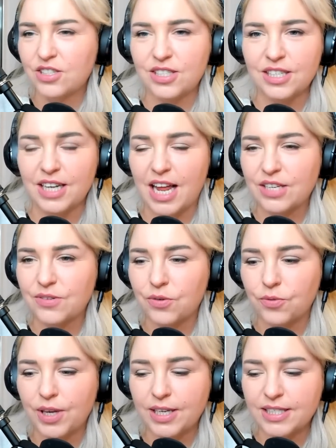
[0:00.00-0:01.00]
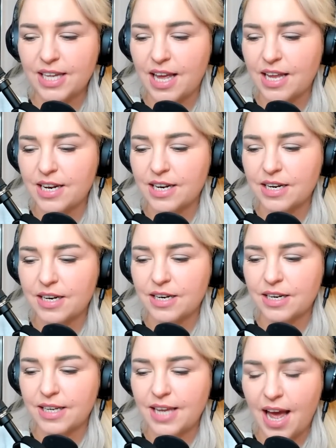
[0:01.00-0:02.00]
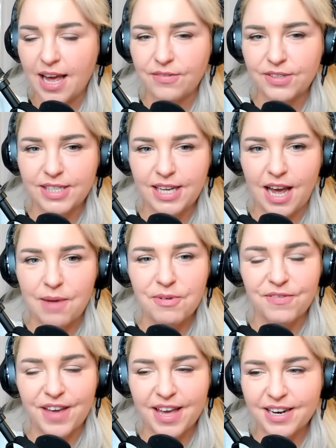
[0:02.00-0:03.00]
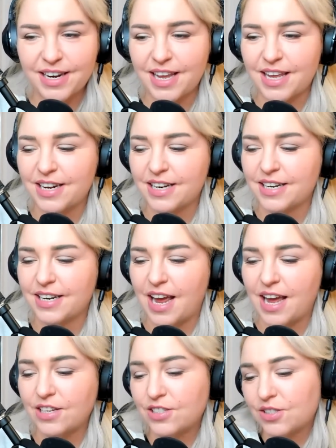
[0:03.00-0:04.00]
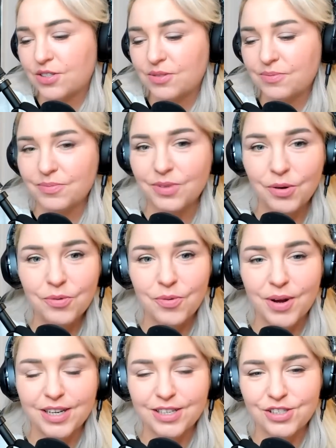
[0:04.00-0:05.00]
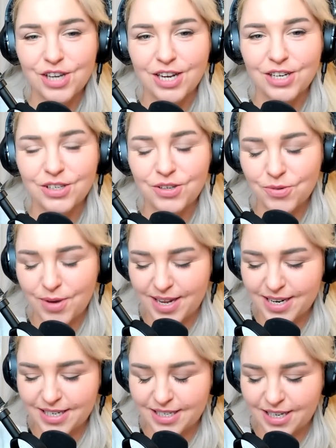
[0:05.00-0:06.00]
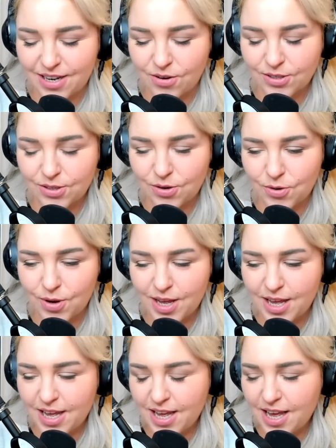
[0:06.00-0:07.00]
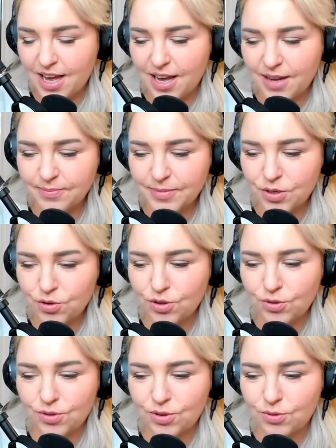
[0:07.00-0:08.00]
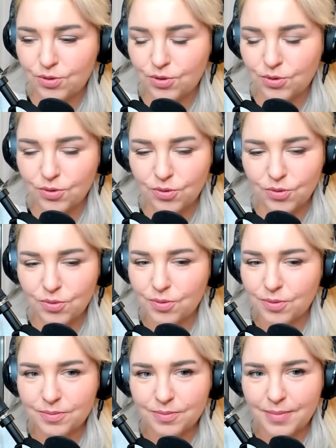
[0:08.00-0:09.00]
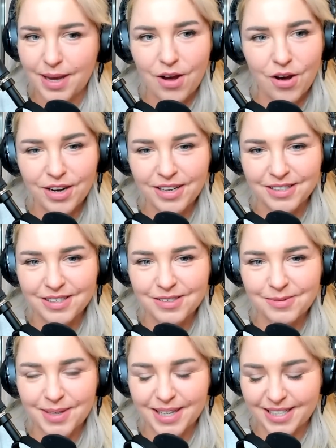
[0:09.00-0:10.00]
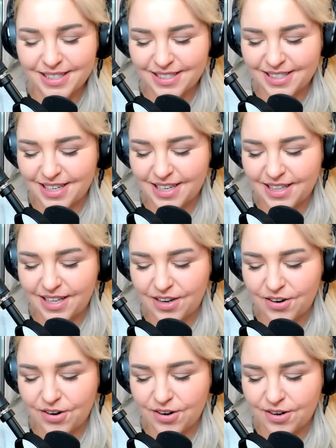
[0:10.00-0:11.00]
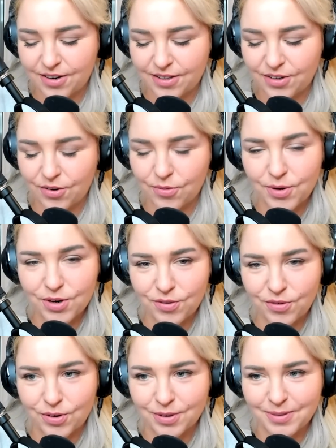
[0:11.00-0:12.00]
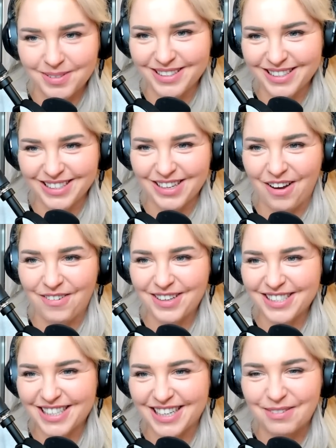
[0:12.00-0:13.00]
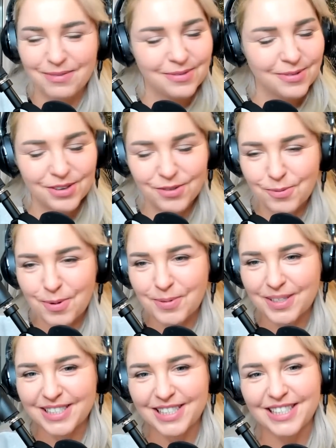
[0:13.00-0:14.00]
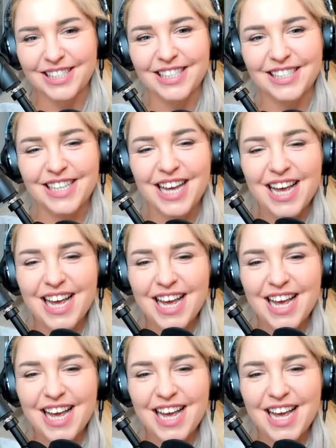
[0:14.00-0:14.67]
just in the last few weeks, and yeah, I have to say I'm a fan, and I just wanted to chat to you and also introduce you to my audience because they're wonderful. Obviously, wonderful people listening to this.